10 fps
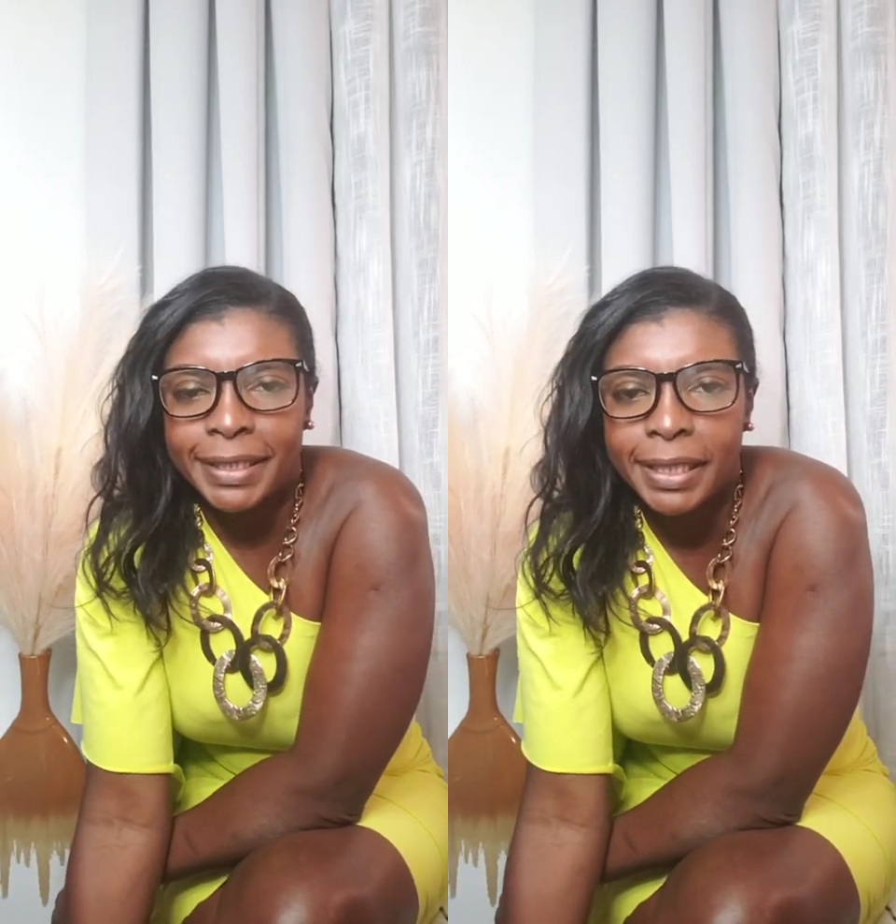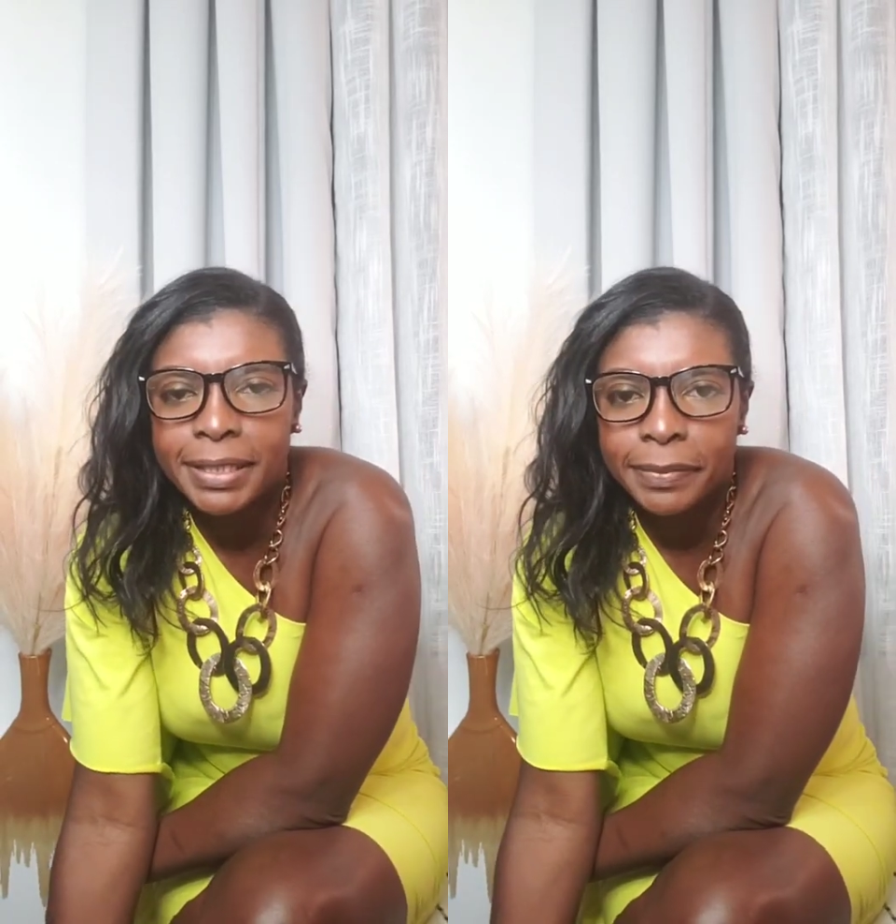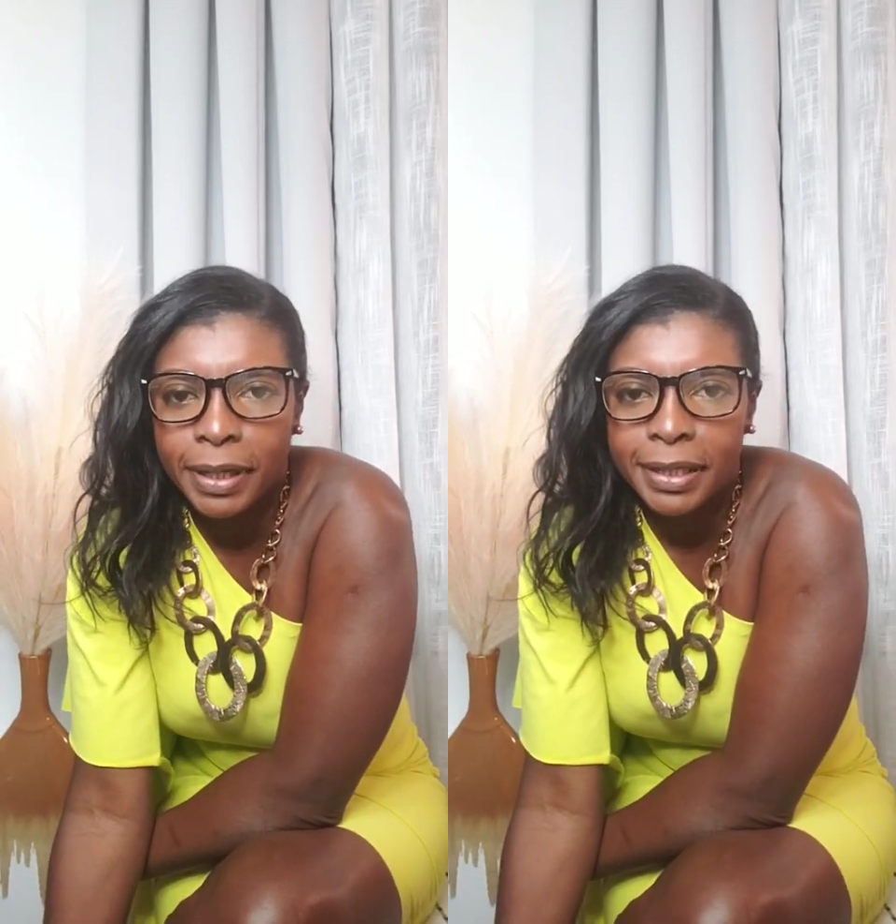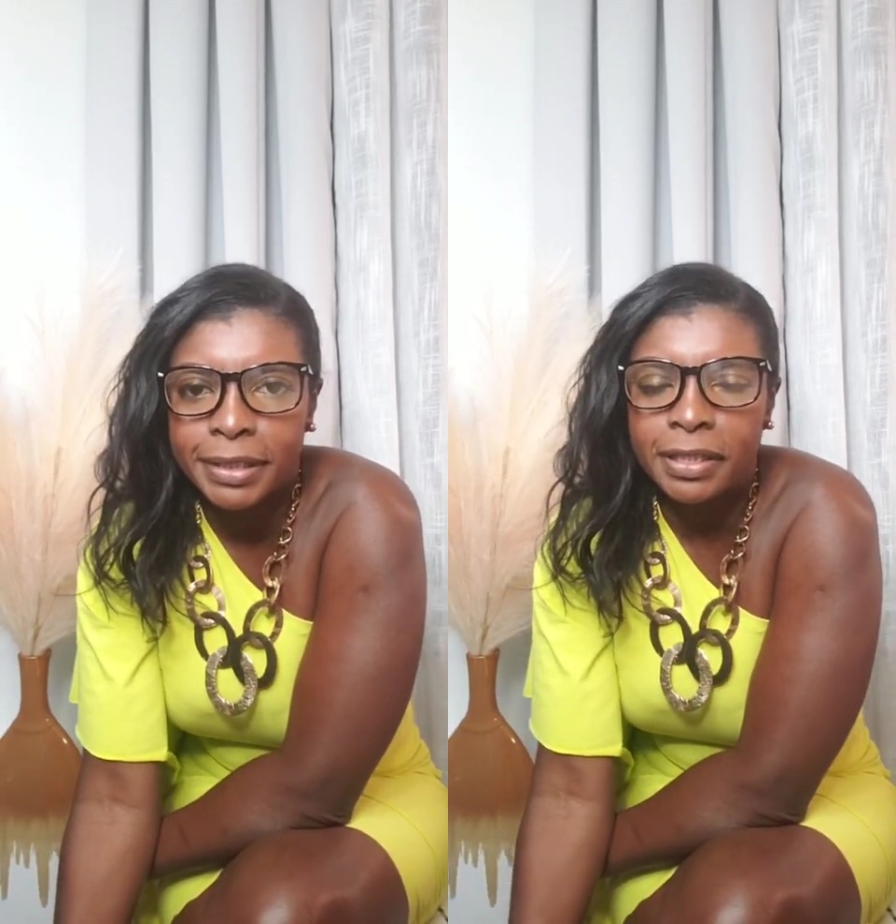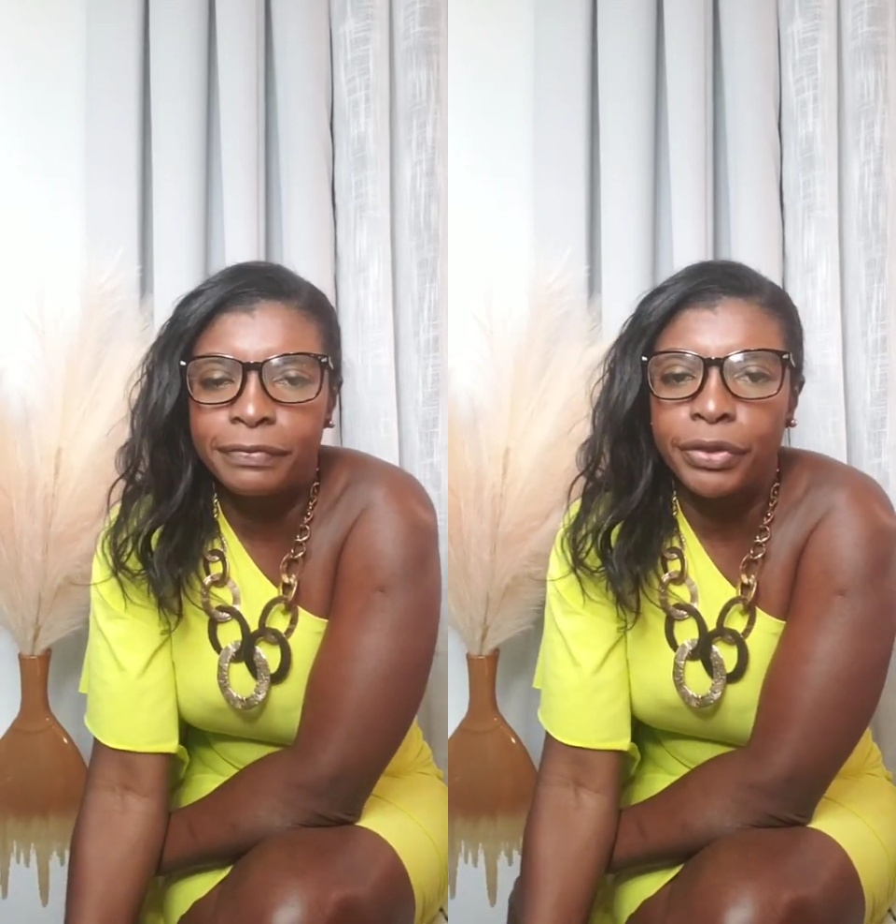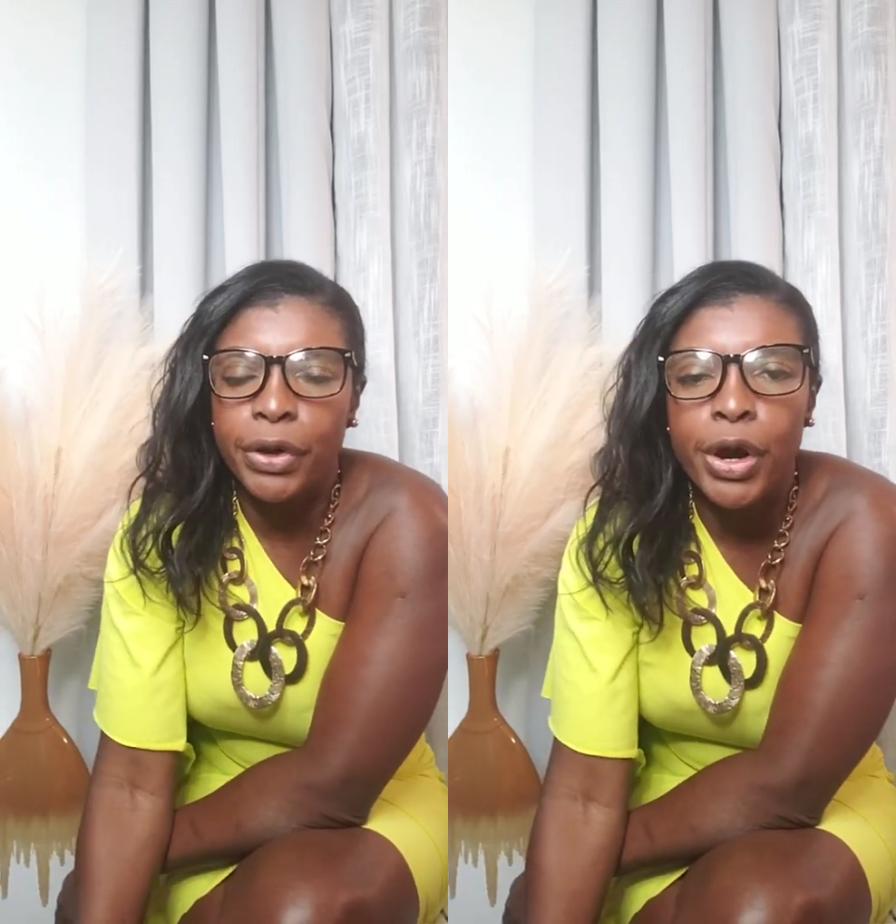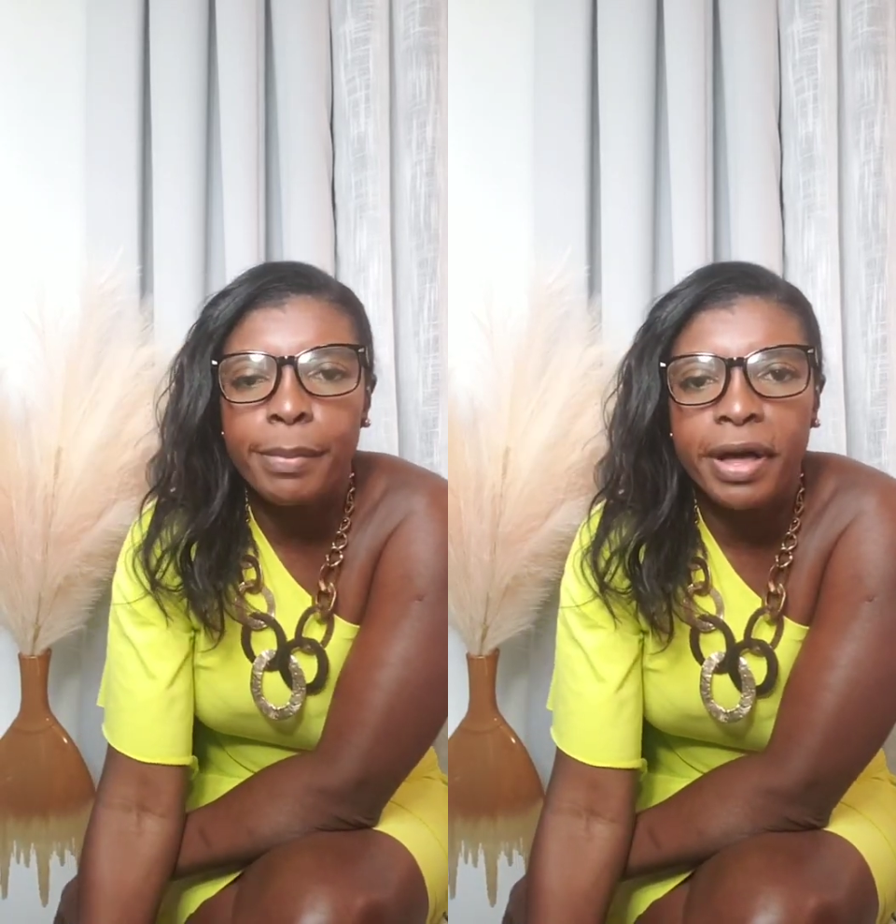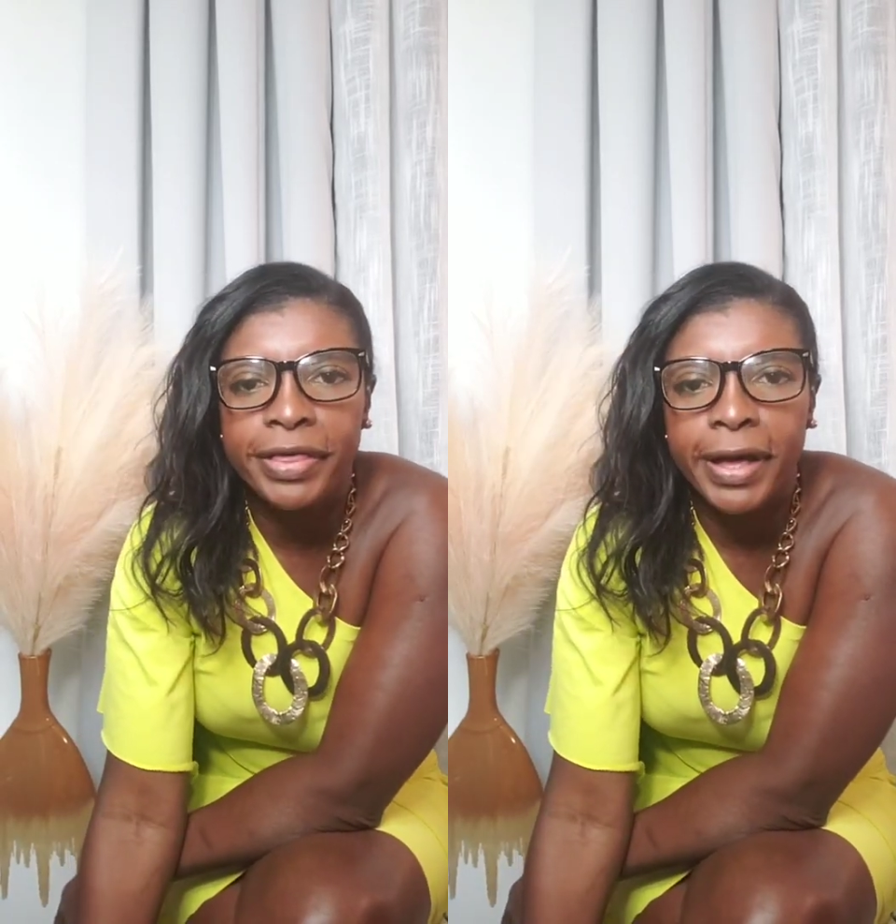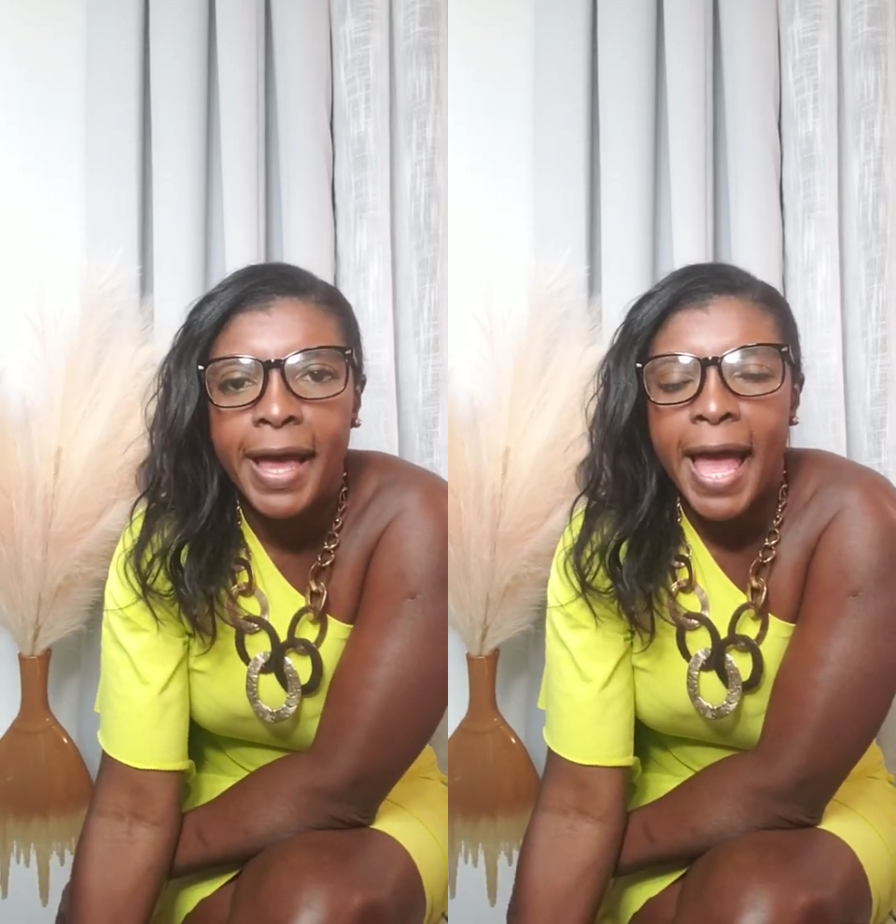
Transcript: Elizabeth to live with her mother.